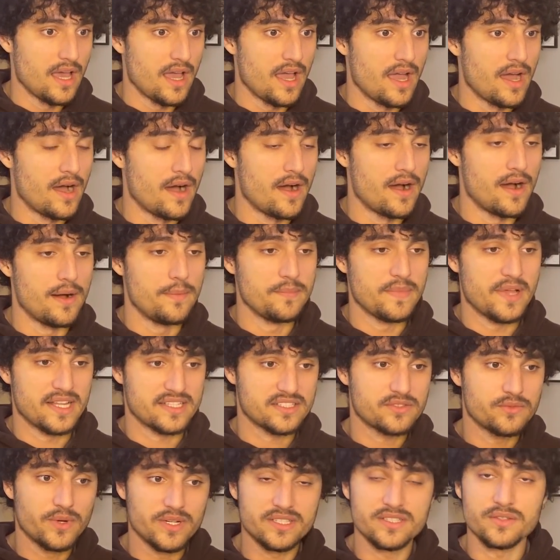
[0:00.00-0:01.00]

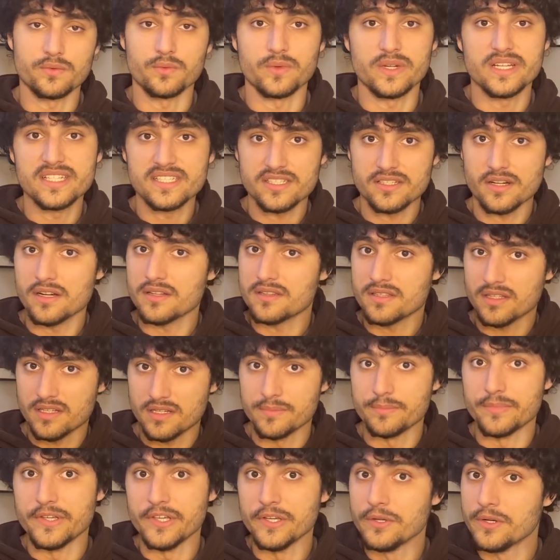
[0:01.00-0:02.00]
That's going to restart the
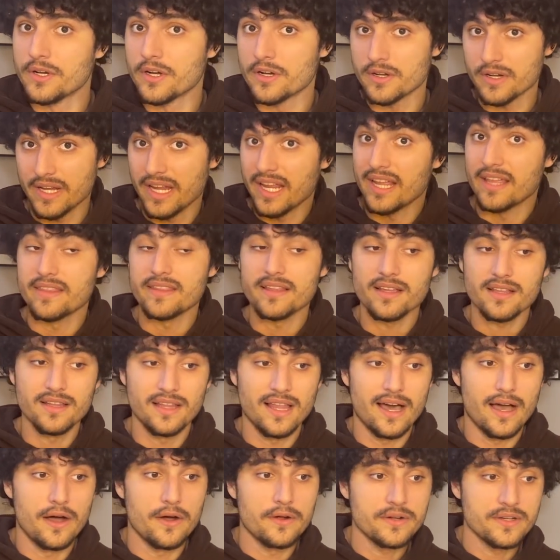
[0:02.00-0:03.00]
computer in the
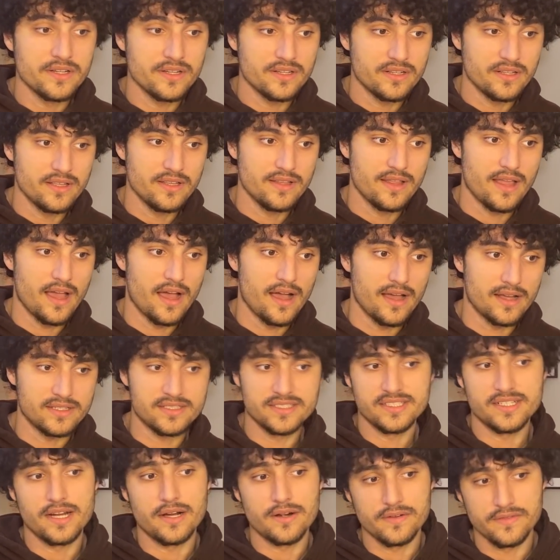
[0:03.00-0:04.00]
cloud.
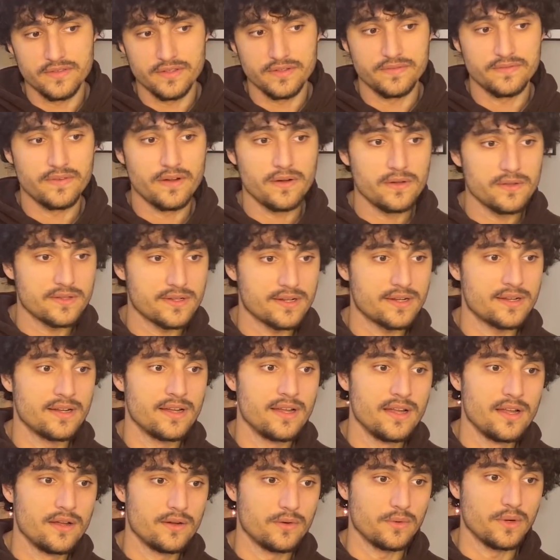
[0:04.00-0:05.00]
Exit out of the folder,
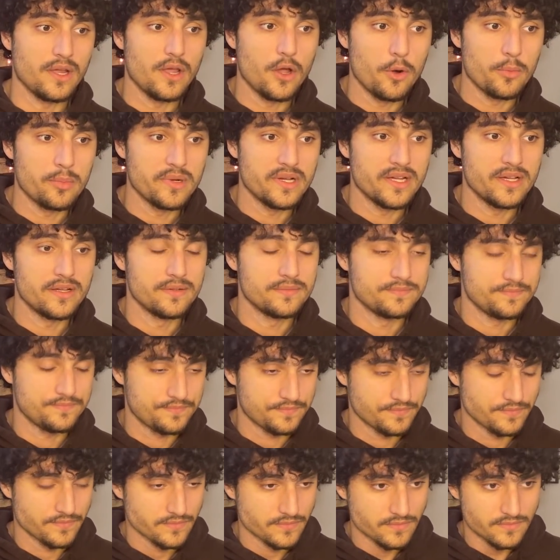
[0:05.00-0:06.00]
reopen it,
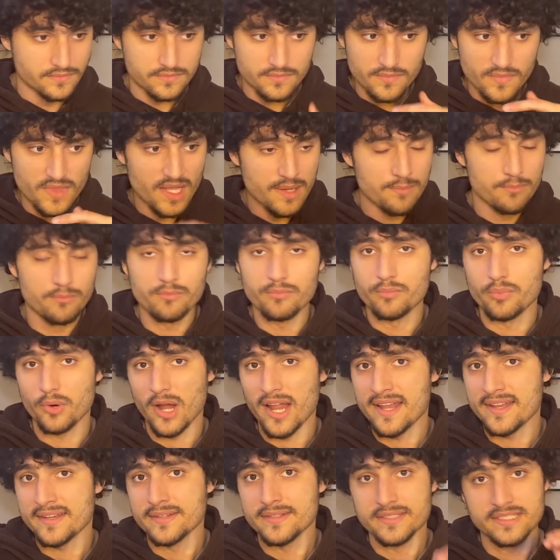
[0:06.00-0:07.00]

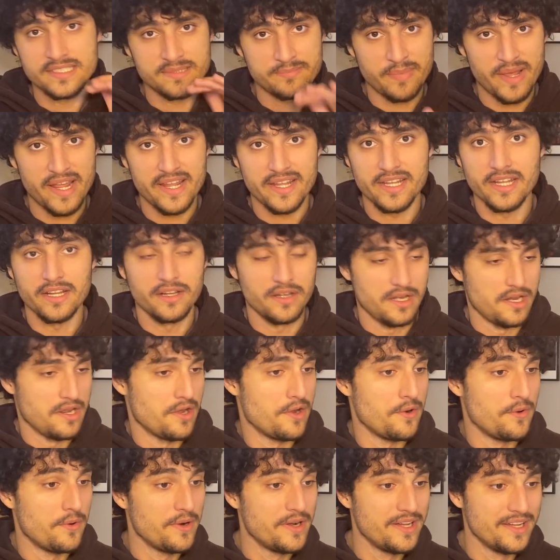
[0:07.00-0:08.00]
brand spanking
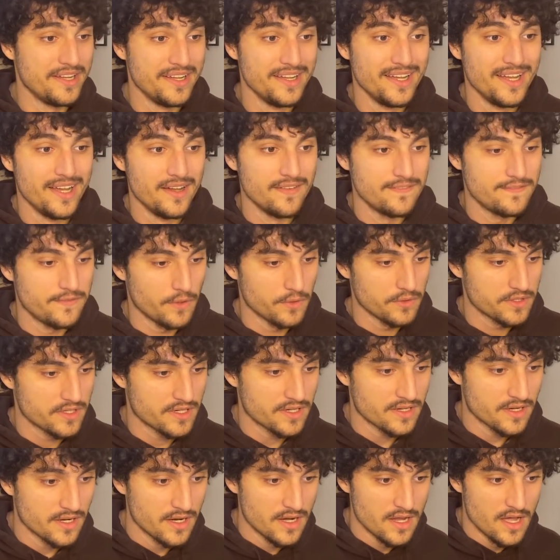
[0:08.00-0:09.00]
new
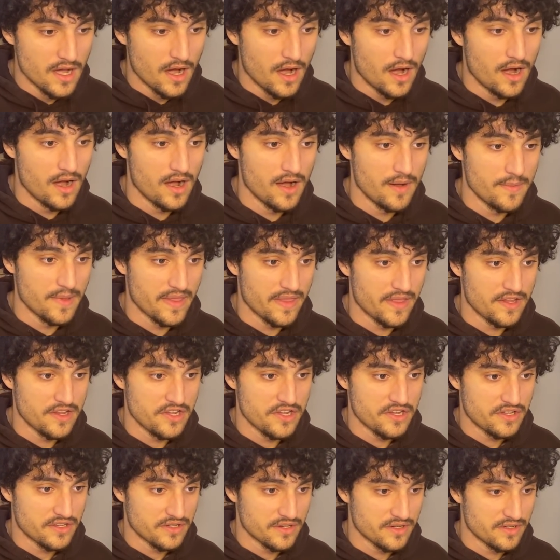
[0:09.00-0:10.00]
folder, and then
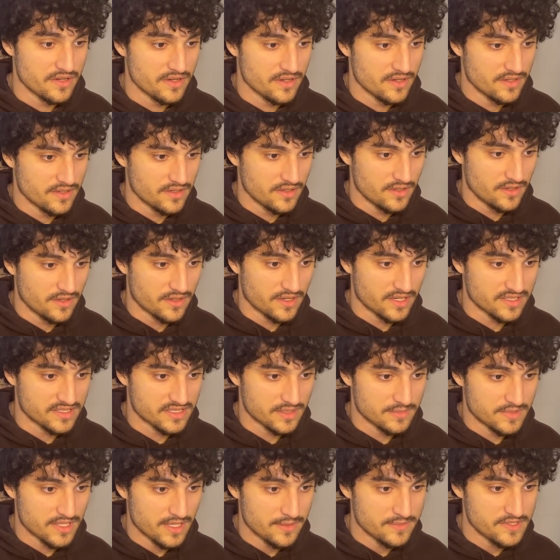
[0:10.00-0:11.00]
you can, okay,
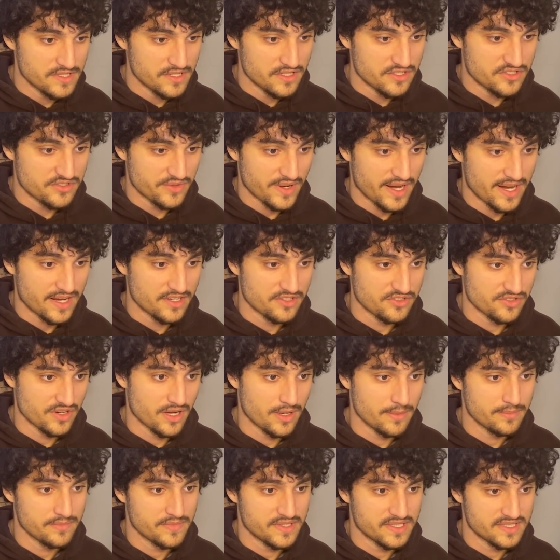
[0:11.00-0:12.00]
sometimes you can drag and
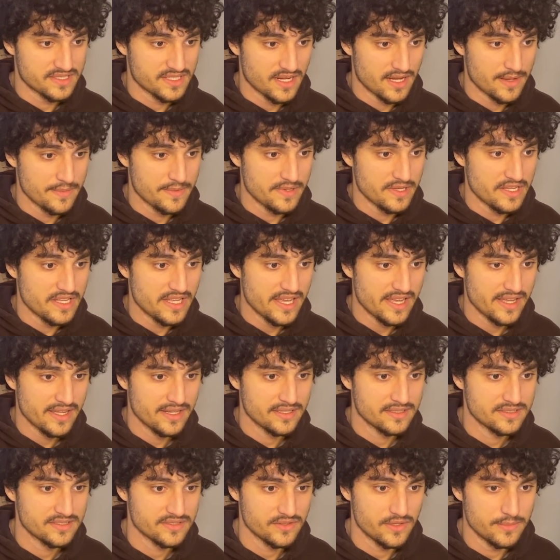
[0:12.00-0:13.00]
drop. This time you
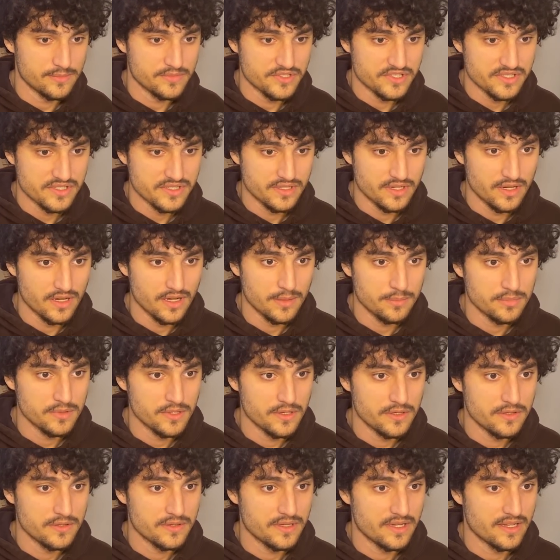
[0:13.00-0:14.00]
can't, so I'm just gonna
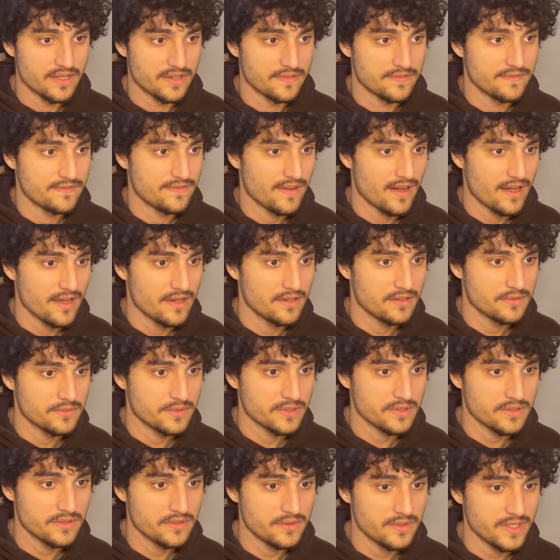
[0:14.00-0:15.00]
upload a file
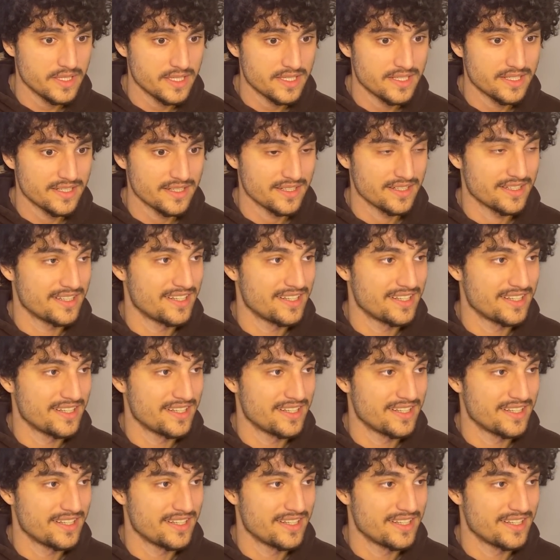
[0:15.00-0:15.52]
real quick.